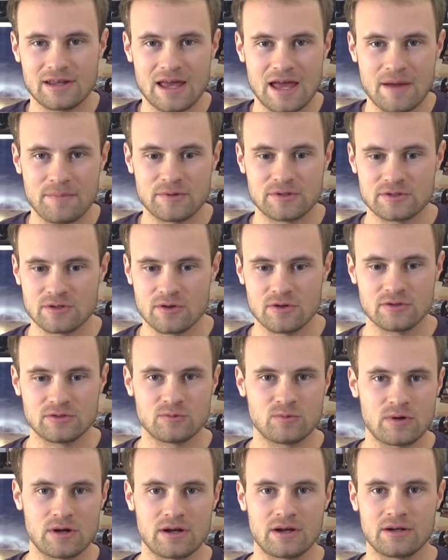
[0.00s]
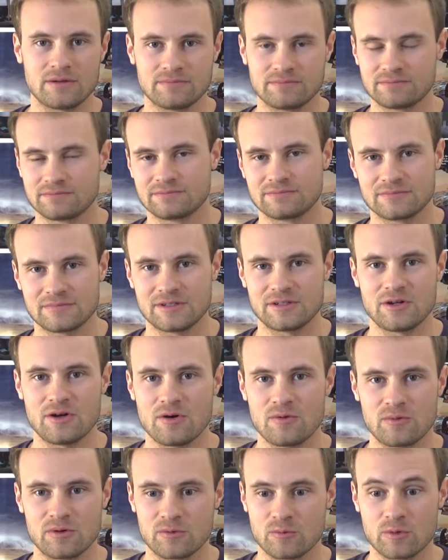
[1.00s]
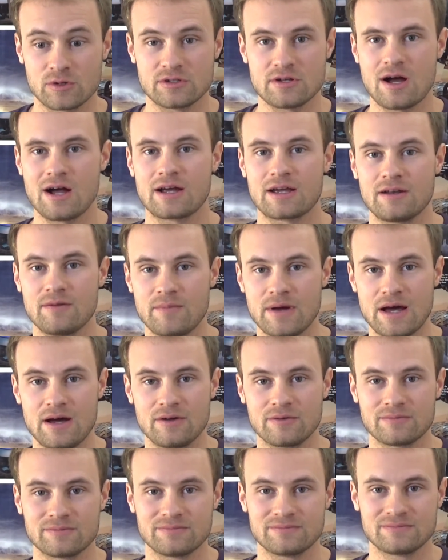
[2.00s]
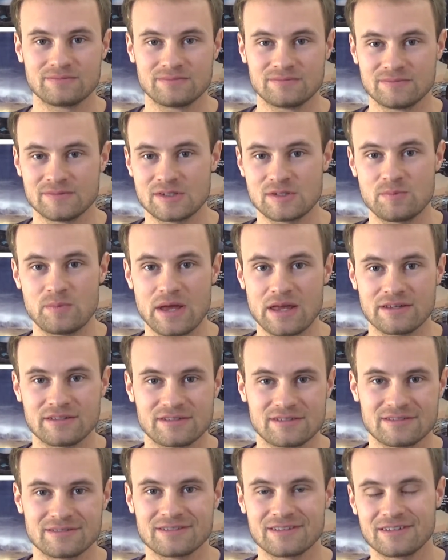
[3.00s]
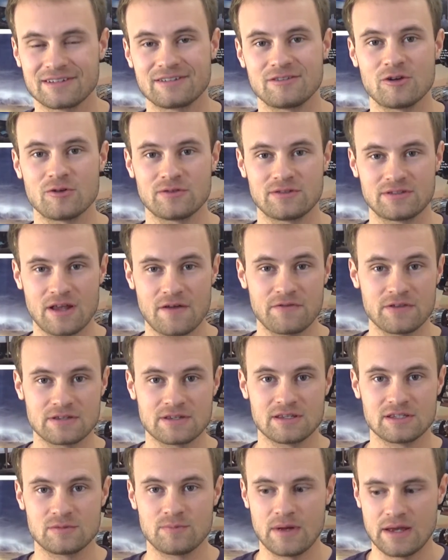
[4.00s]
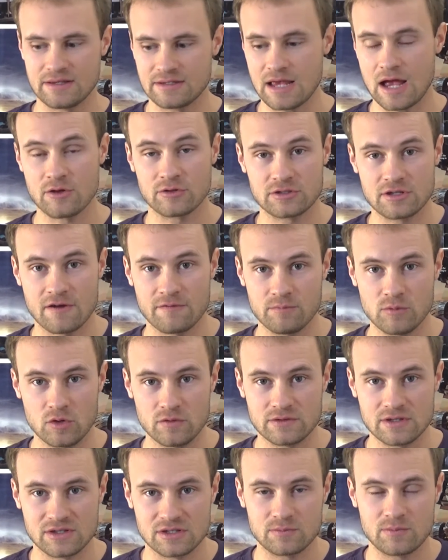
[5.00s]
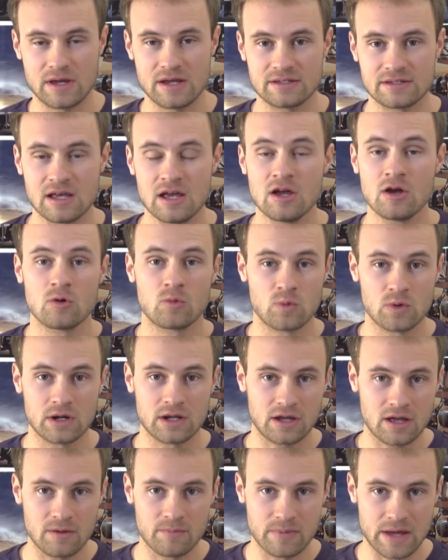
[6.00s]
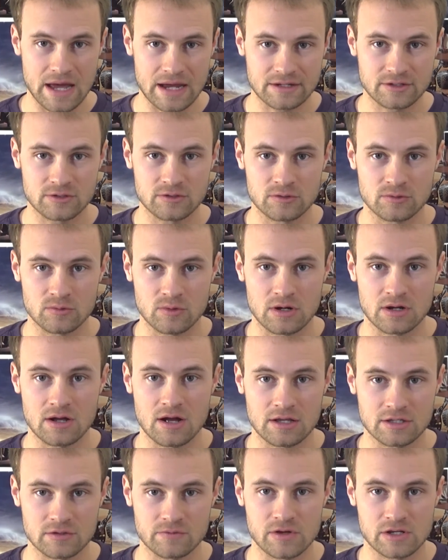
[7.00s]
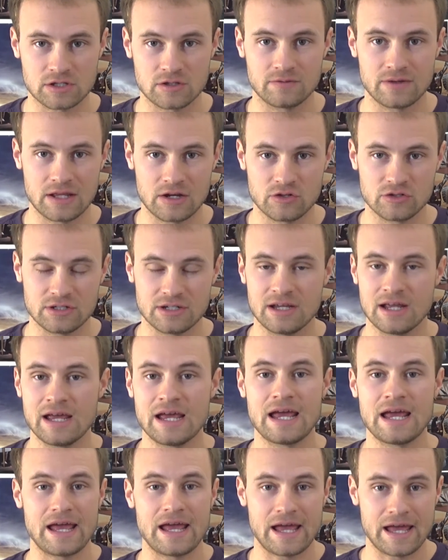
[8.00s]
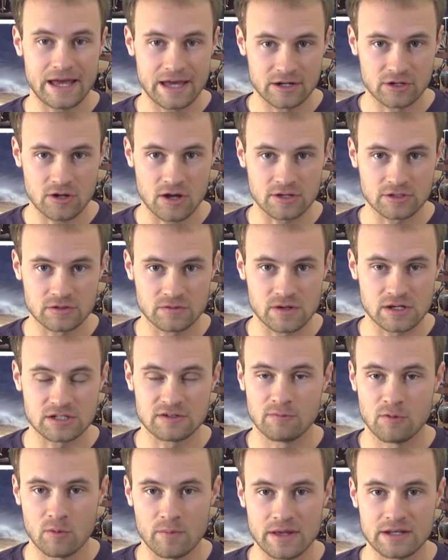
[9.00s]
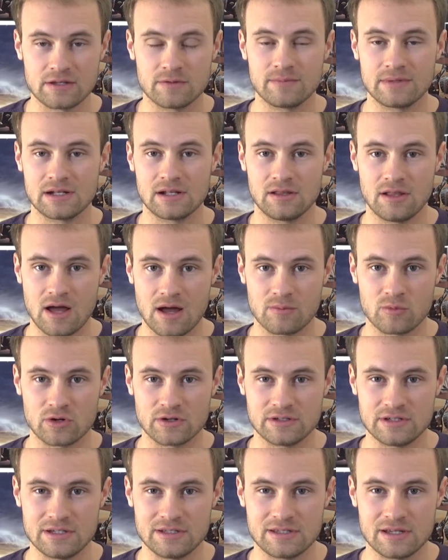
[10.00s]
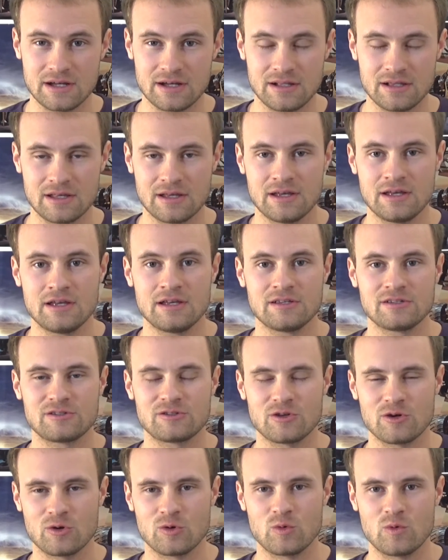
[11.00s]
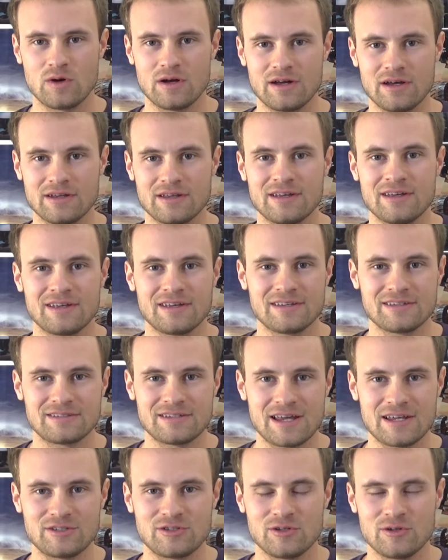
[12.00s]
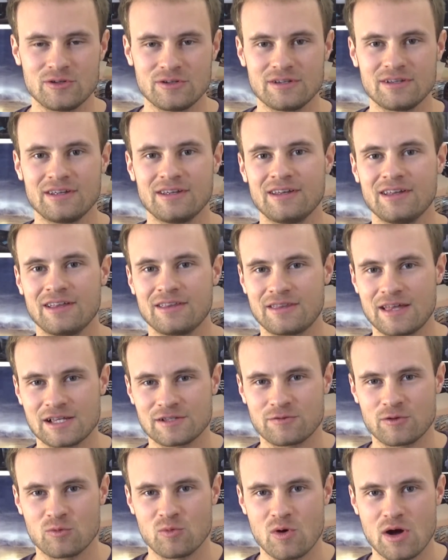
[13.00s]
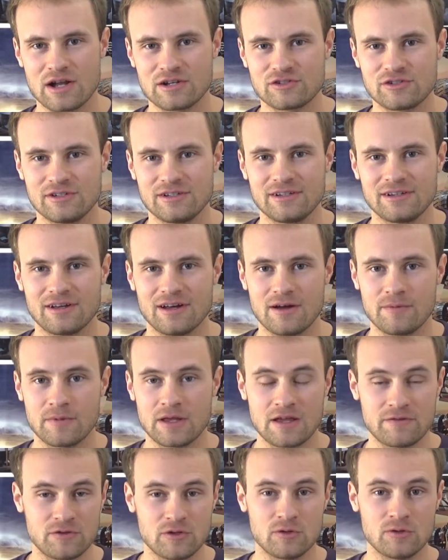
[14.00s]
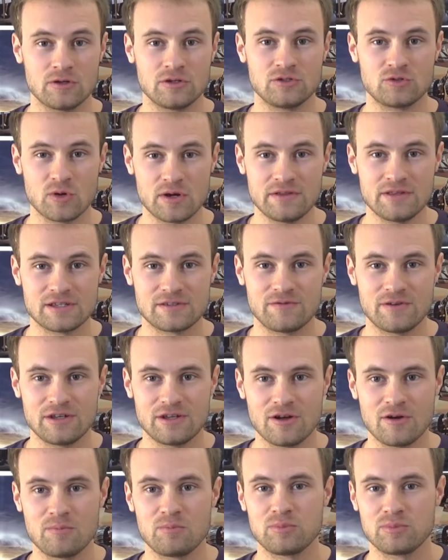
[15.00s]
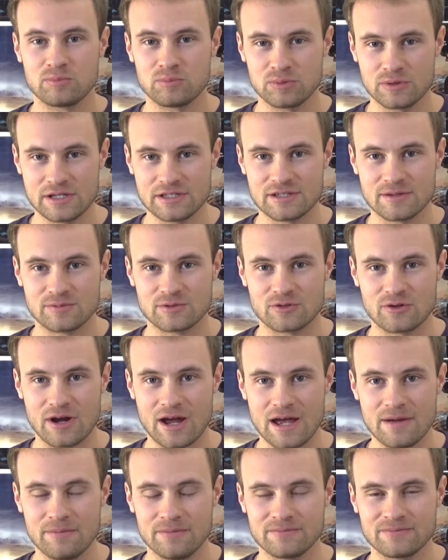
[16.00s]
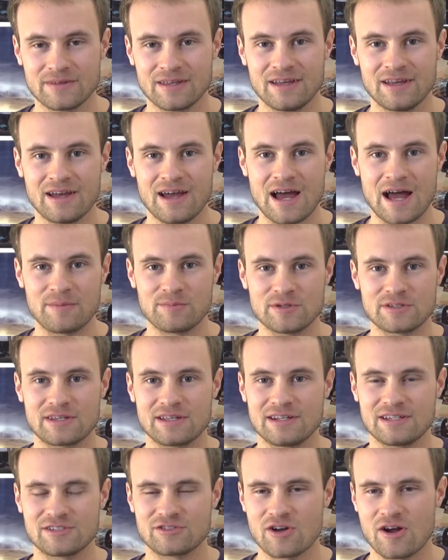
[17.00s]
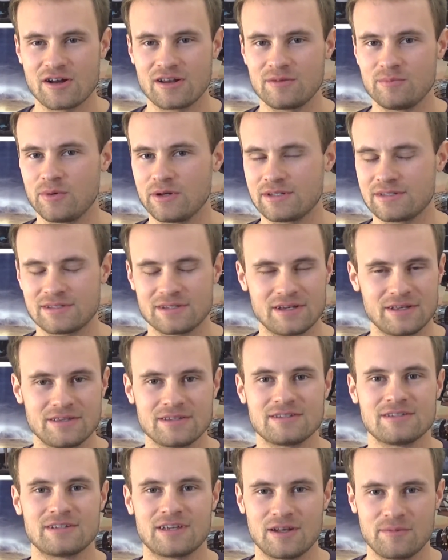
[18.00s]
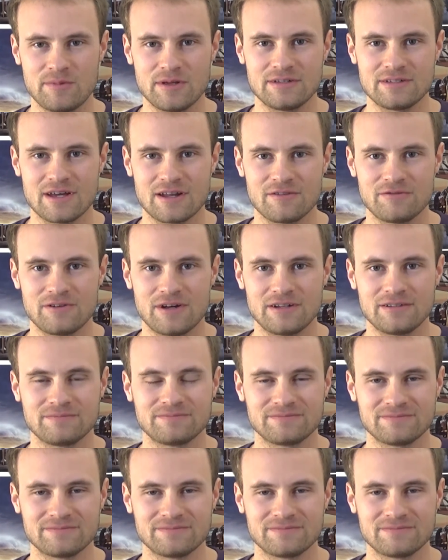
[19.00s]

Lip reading: episodes where we're talking about space, stuff that's in space, how stuff moves in space. We're going to come back to conservation of energy and conservation of momentum in a lot more detail. So stay tuned. Thanks for watching. If you enjoyed this video, please subscribe. I'm just getting started, but this is going to be a ton of fun.